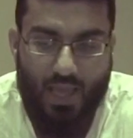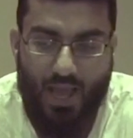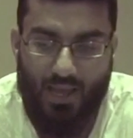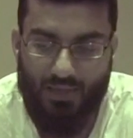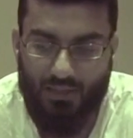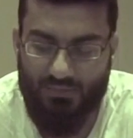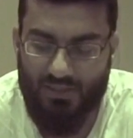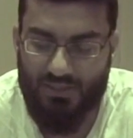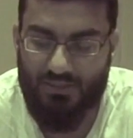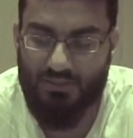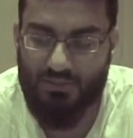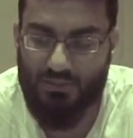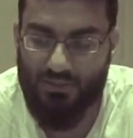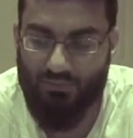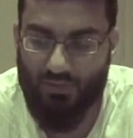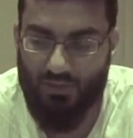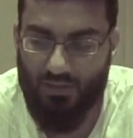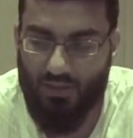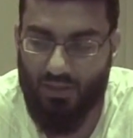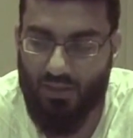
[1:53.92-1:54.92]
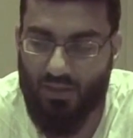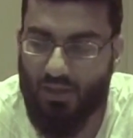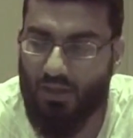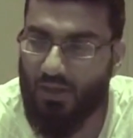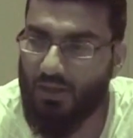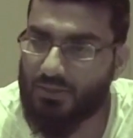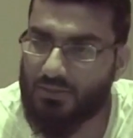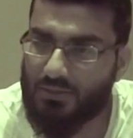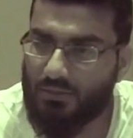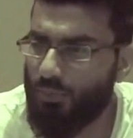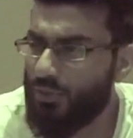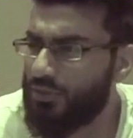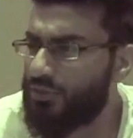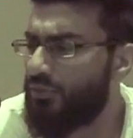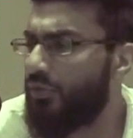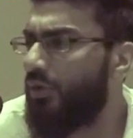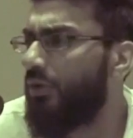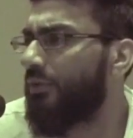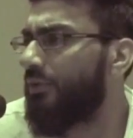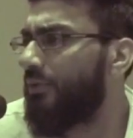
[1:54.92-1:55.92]
And the Messenger of Allah asked,
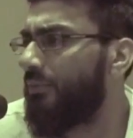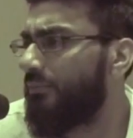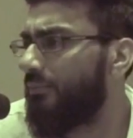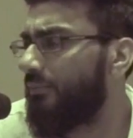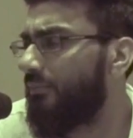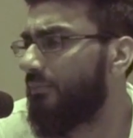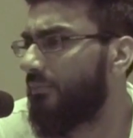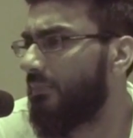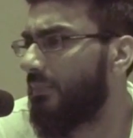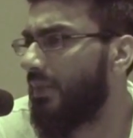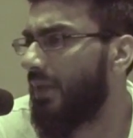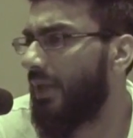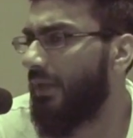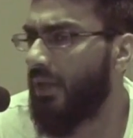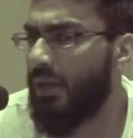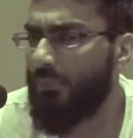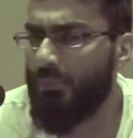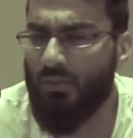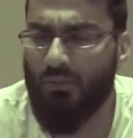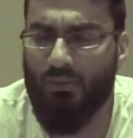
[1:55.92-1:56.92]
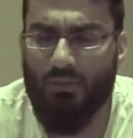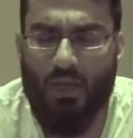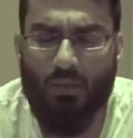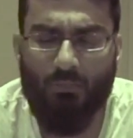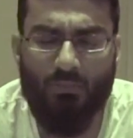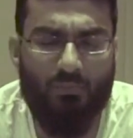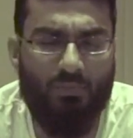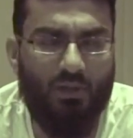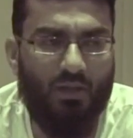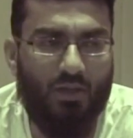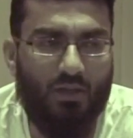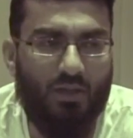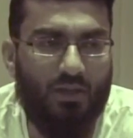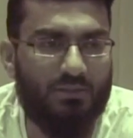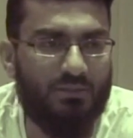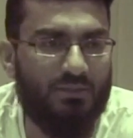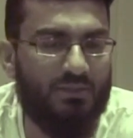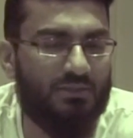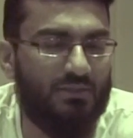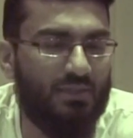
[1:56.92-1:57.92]
"What's wrong?" And Amr ibn
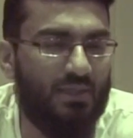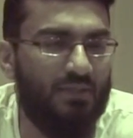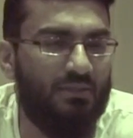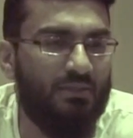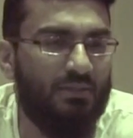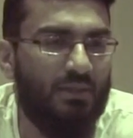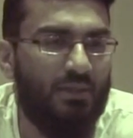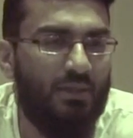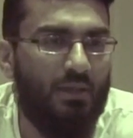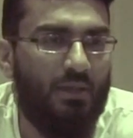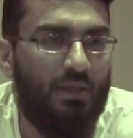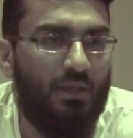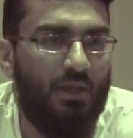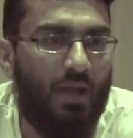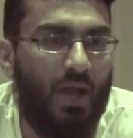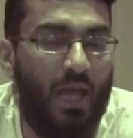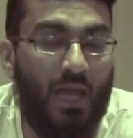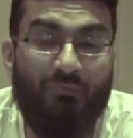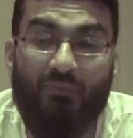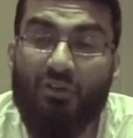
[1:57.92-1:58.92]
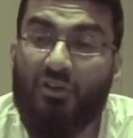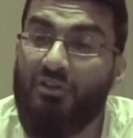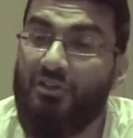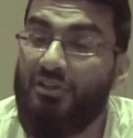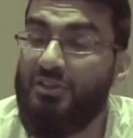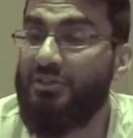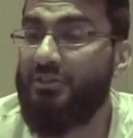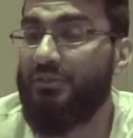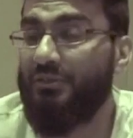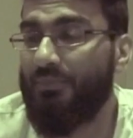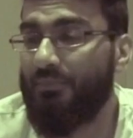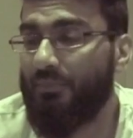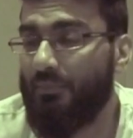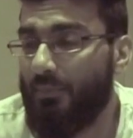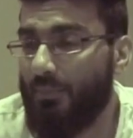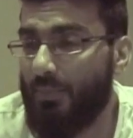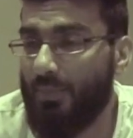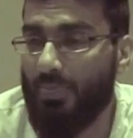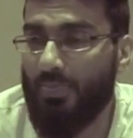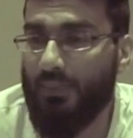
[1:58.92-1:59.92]
al-As, he said, "I have a condition.
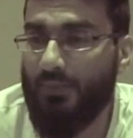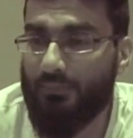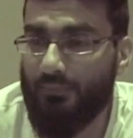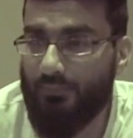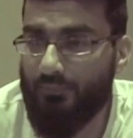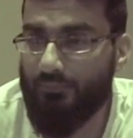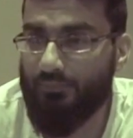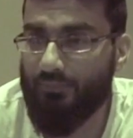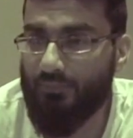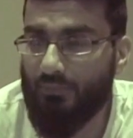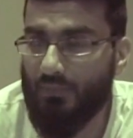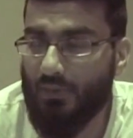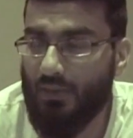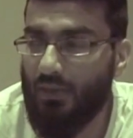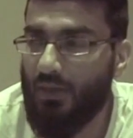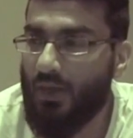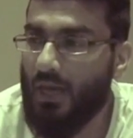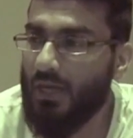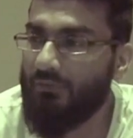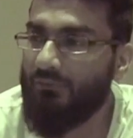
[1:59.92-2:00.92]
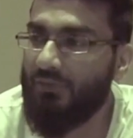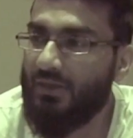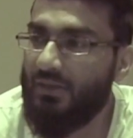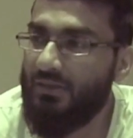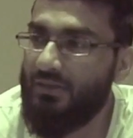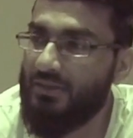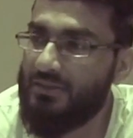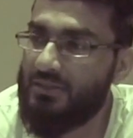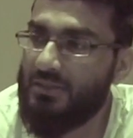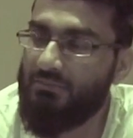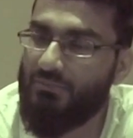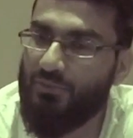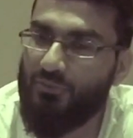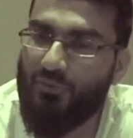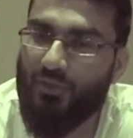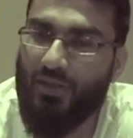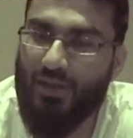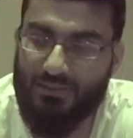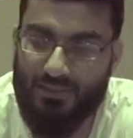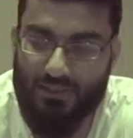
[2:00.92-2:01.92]
I have a condition
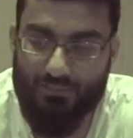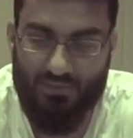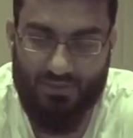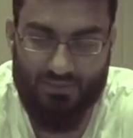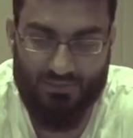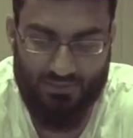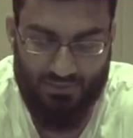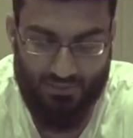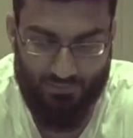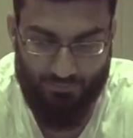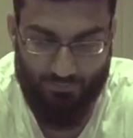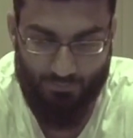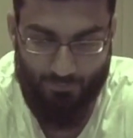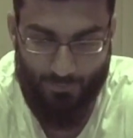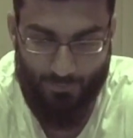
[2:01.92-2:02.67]
before I accept Islam.